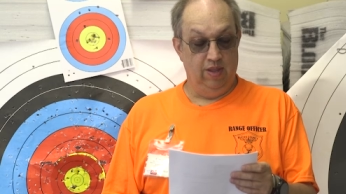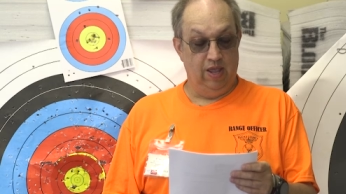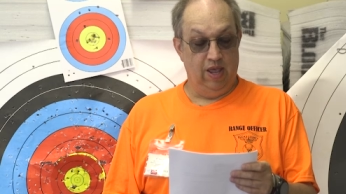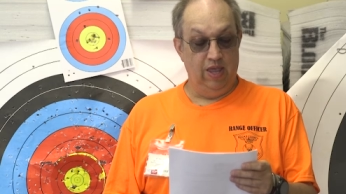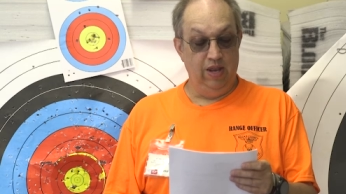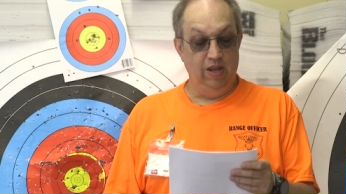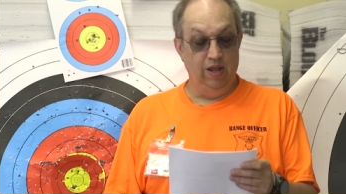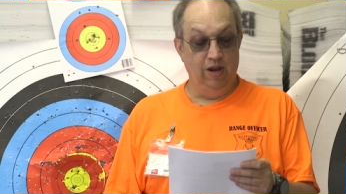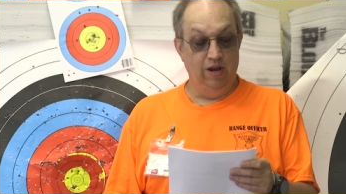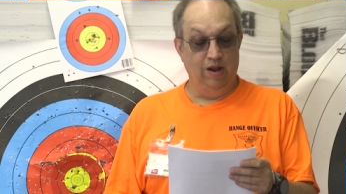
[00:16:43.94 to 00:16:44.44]

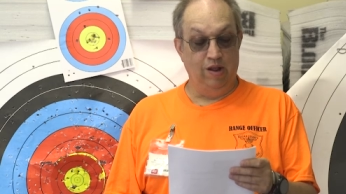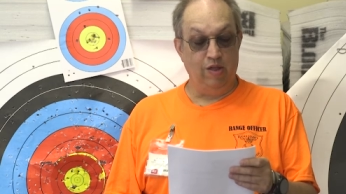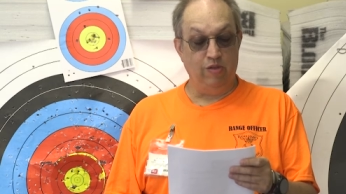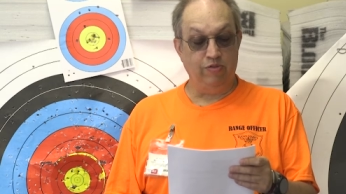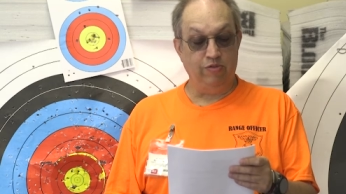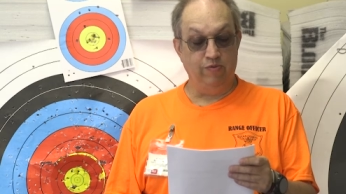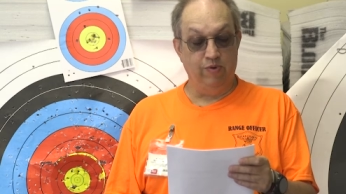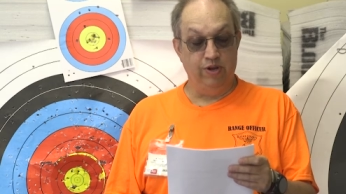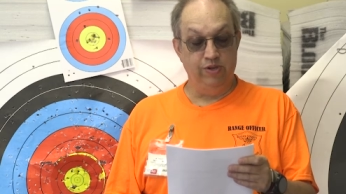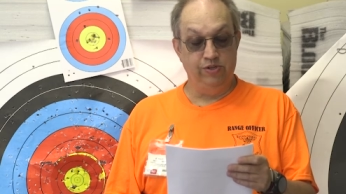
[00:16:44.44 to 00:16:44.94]
Any
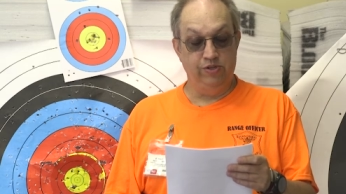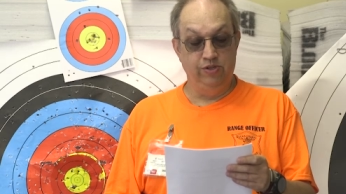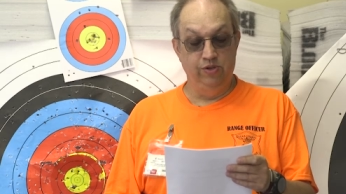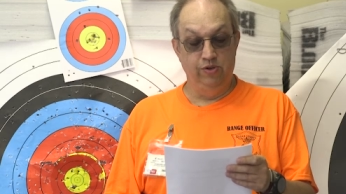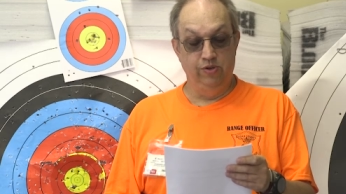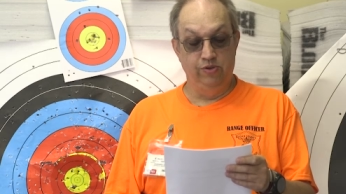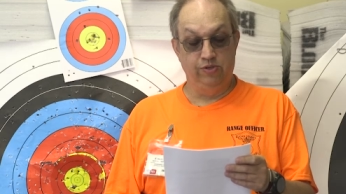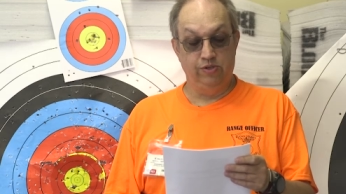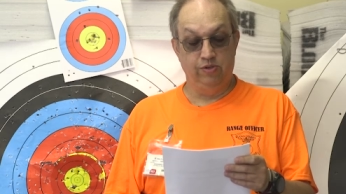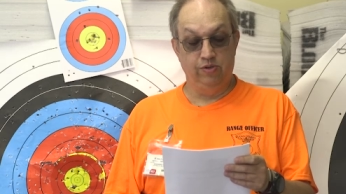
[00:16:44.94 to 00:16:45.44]
unauthorized
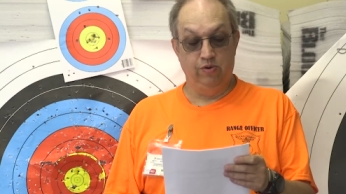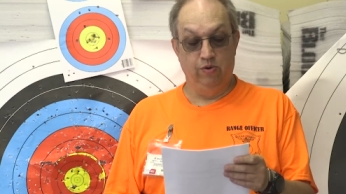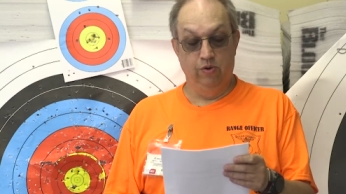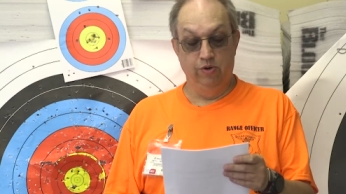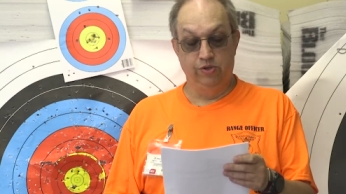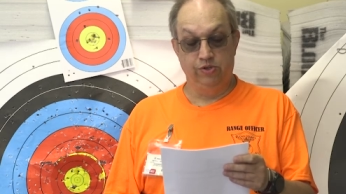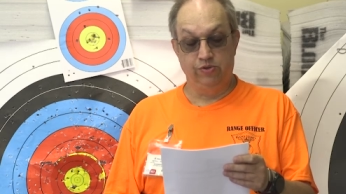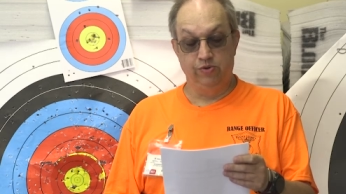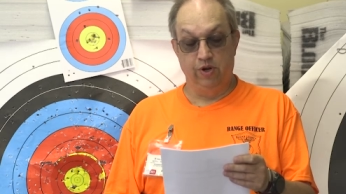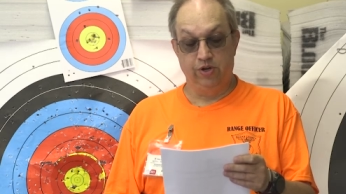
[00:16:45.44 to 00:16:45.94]
use or
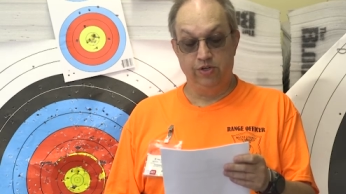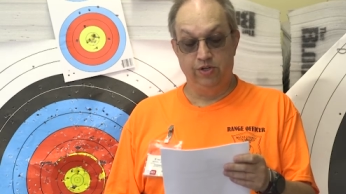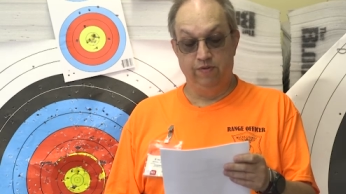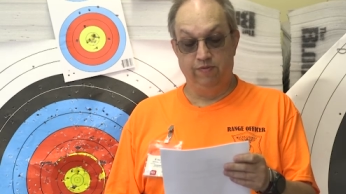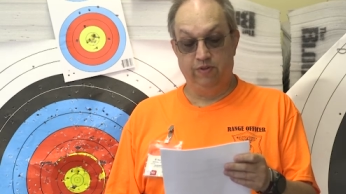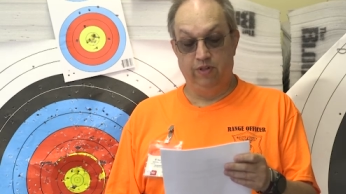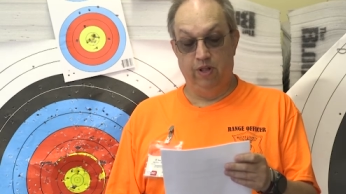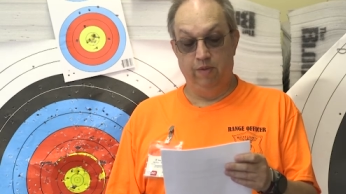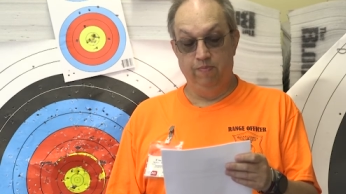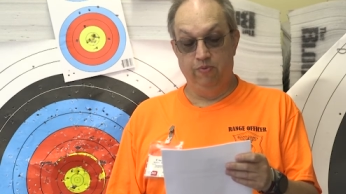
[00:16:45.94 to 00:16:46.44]
destruction
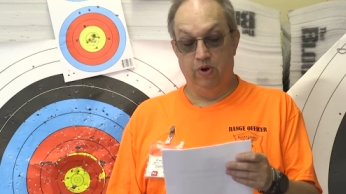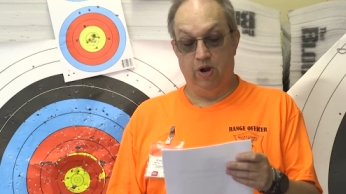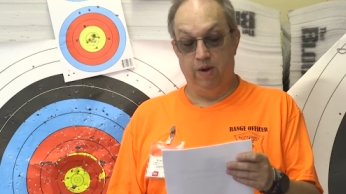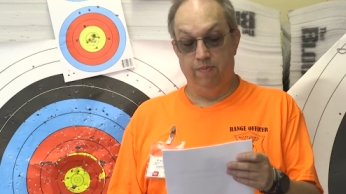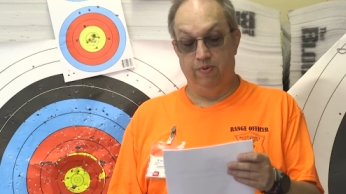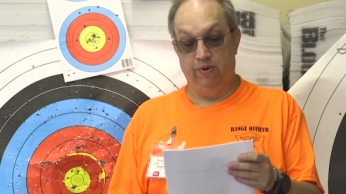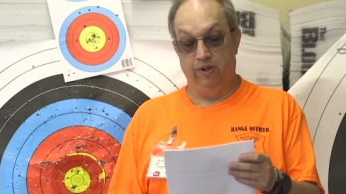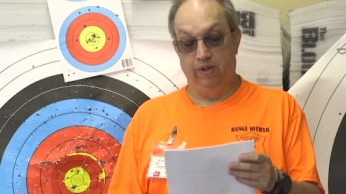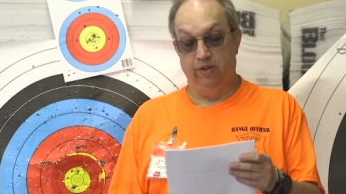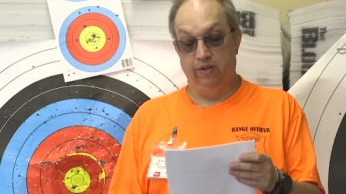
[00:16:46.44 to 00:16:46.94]
of club
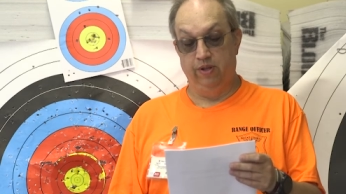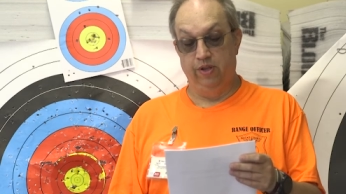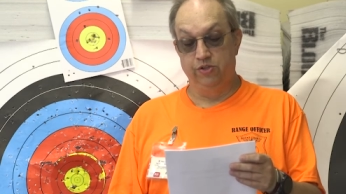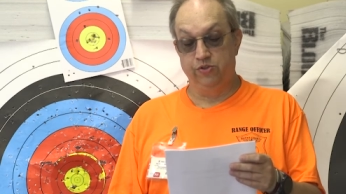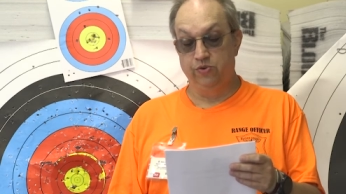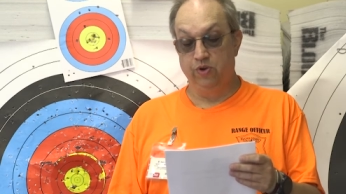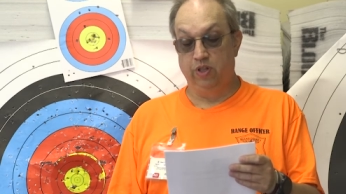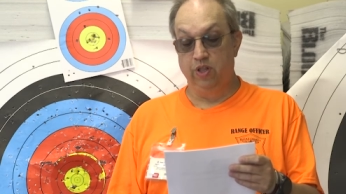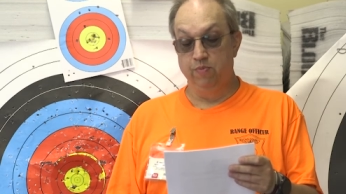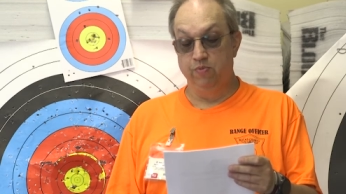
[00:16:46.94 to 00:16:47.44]
property is
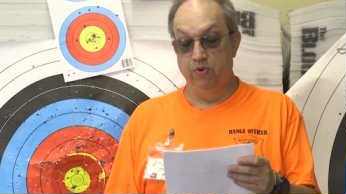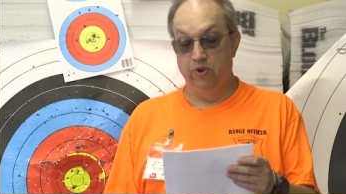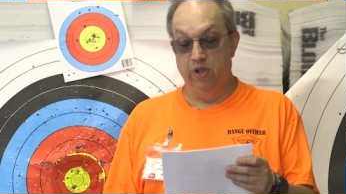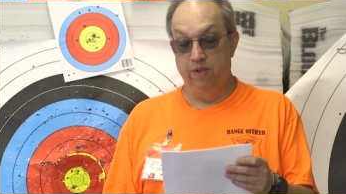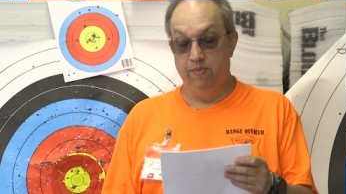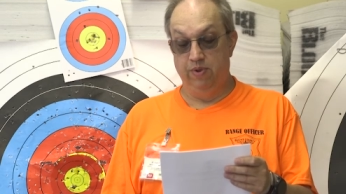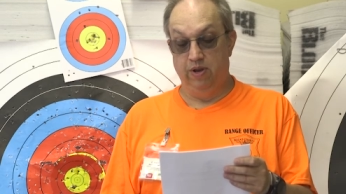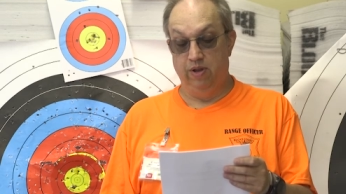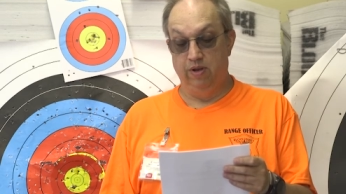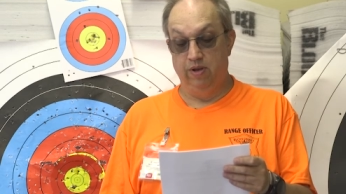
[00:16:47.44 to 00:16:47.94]
strictly
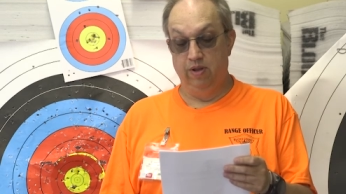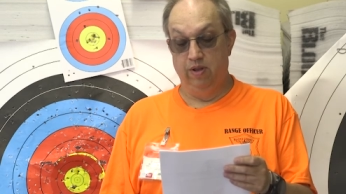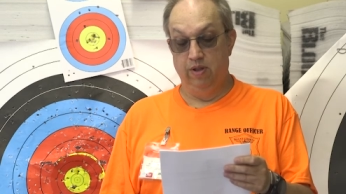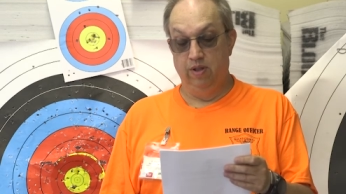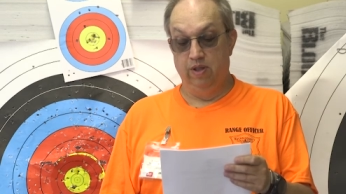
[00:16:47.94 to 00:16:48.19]
prohibited